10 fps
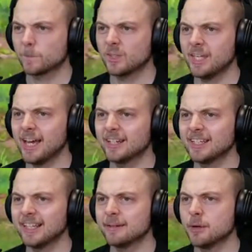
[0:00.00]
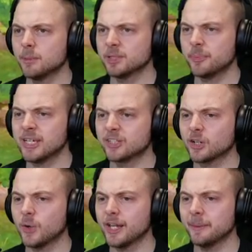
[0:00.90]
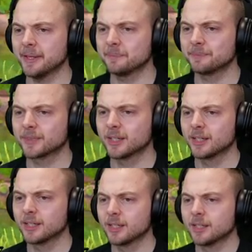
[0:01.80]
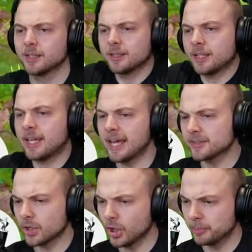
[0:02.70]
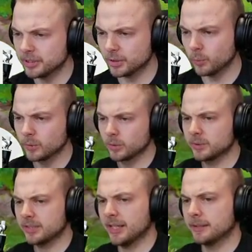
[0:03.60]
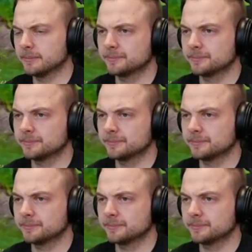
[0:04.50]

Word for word: Yeah, I nearly had a moment's peace and quiet, mate. The gate's open and the Wooloo was there.